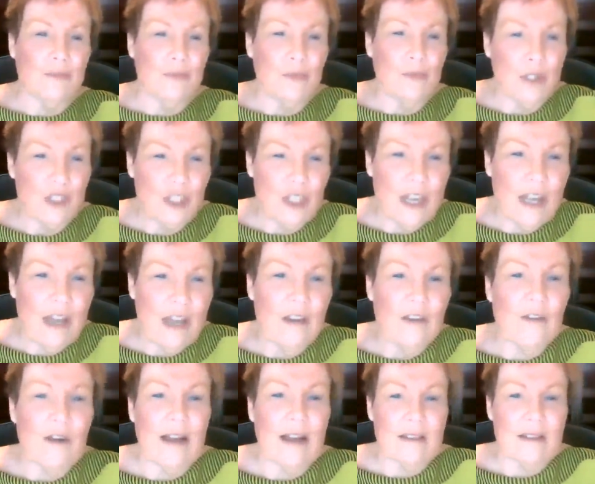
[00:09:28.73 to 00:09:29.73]
which
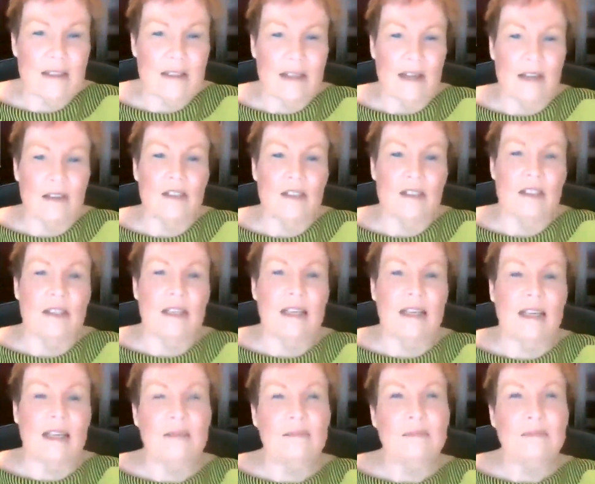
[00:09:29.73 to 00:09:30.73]
counteracts
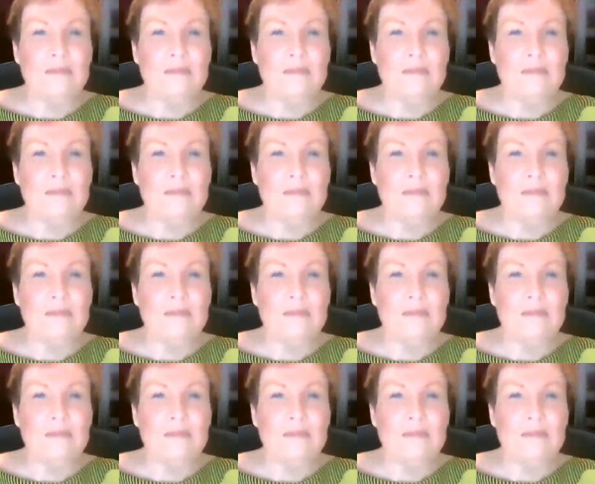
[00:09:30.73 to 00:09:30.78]
scarcity,